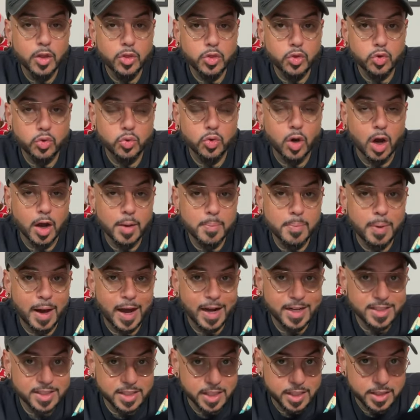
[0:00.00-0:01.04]
through
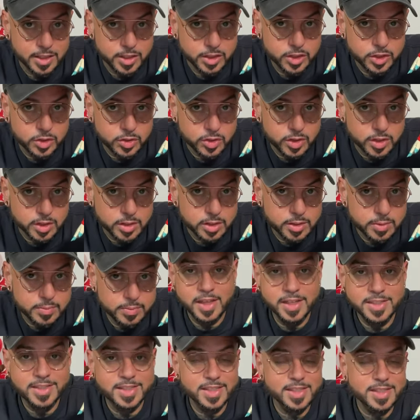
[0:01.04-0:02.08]
Unbox Industries.
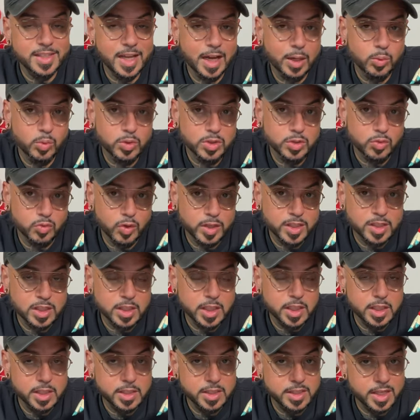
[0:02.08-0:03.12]
This design was originally
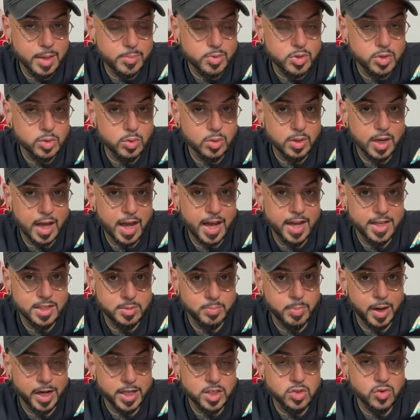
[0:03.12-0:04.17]
conceptualized
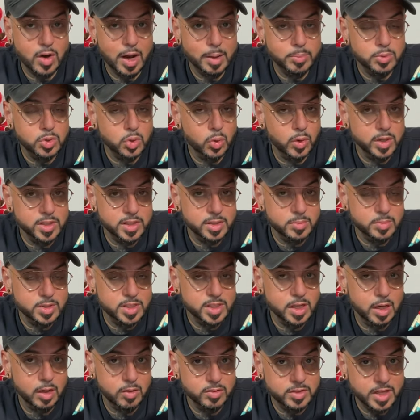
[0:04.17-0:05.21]
by Trap Toys
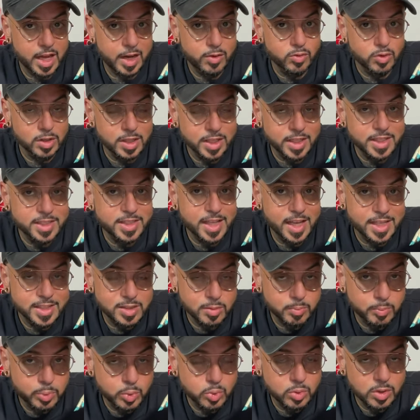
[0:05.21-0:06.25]
themselves and released as a
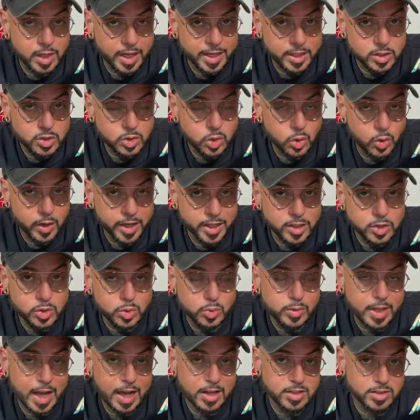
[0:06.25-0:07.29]
bootleg toy in
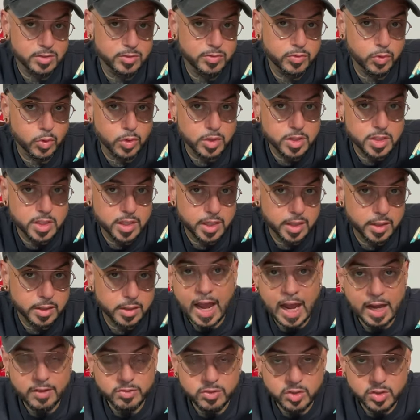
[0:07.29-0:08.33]
2014.
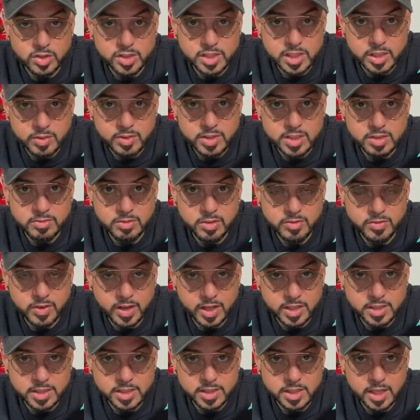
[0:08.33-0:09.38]
After a series of
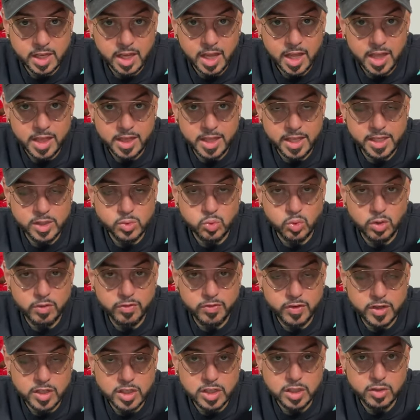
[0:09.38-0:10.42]
events, these were
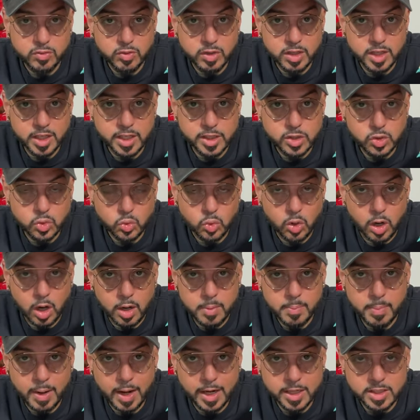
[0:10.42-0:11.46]
officially released through
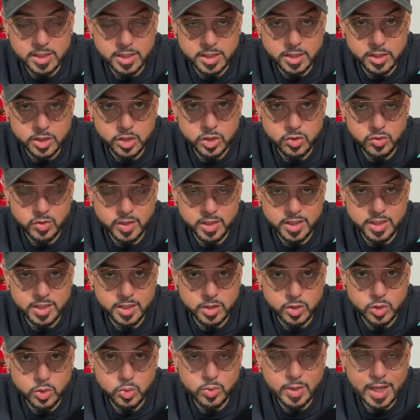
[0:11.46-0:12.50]
Unbox Industries in
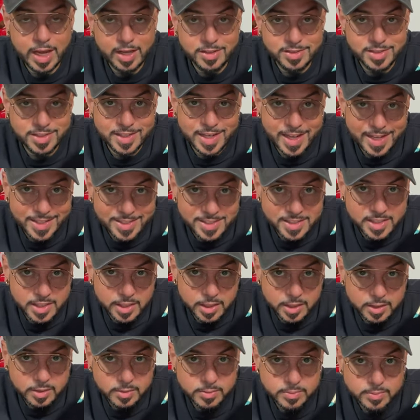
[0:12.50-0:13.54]

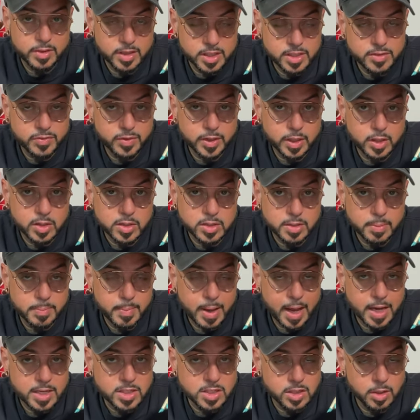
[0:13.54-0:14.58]
2018. This figure is a
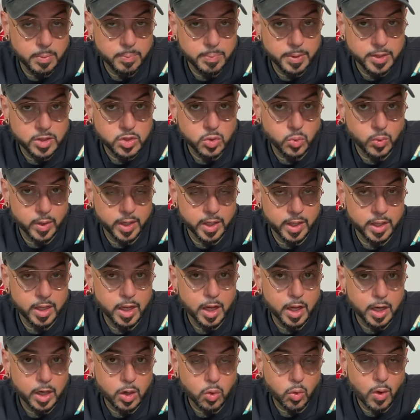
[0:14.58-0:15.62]
mashup between
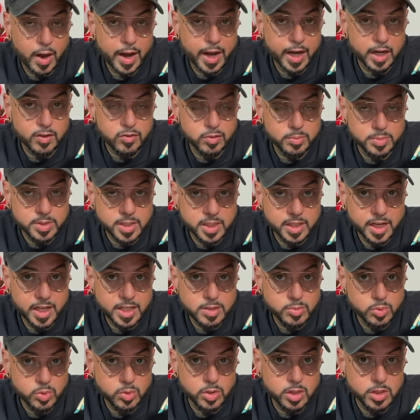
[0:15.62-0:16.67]
Krang from Teenage
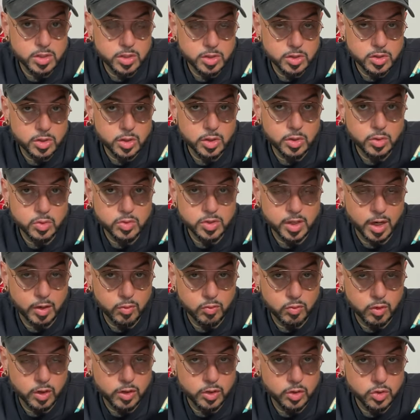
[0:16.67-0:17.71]
Mutant Ninja Turtles
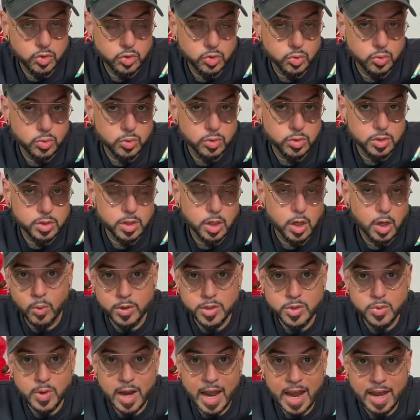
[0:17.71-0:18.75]
and Run the Jewels.
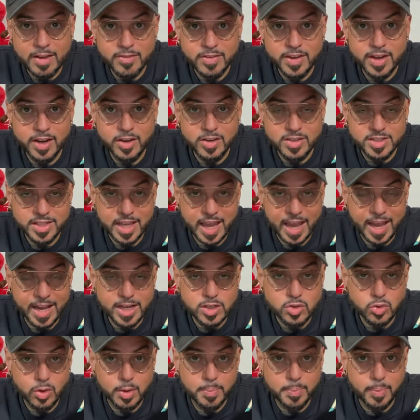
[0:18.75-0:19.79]
What you have here is the
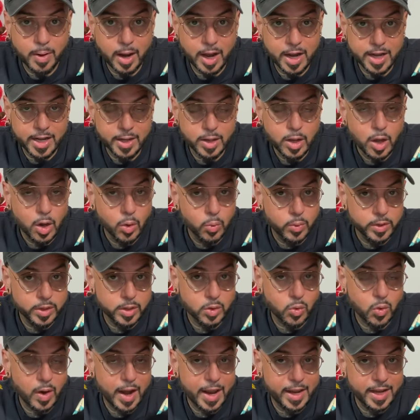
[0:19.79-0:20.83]
android body with
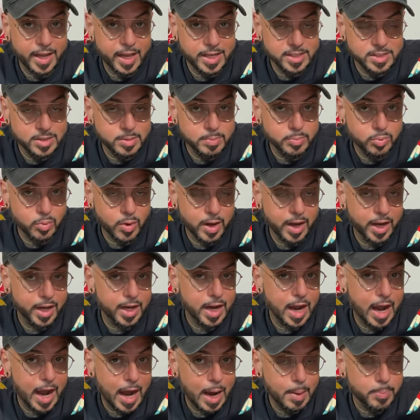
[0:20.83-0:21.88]
Krang as the brain
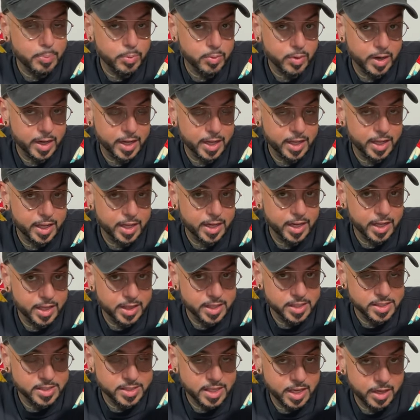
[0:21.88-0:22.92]
operating it in
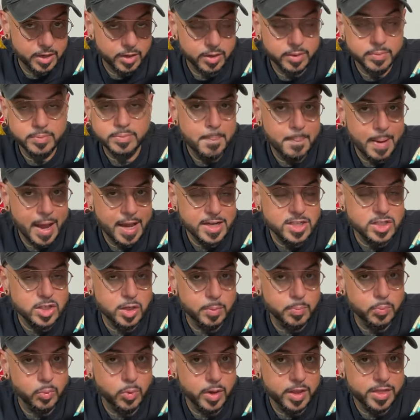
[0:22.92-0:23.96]
the center, mashed up
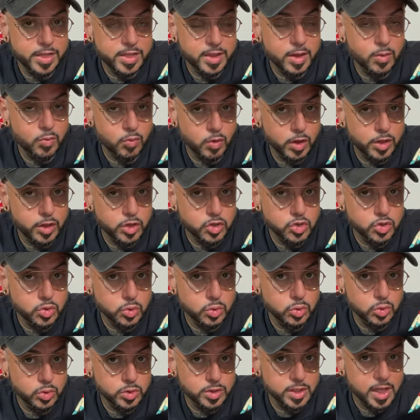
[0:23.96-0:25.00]
with Run the
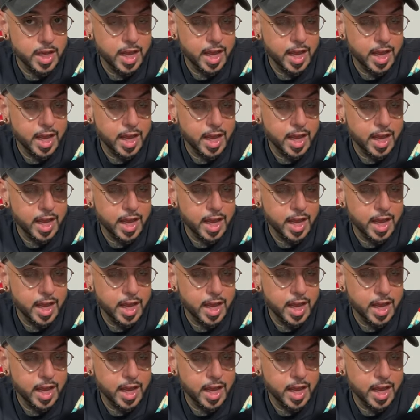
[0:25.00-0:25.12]
Jewels,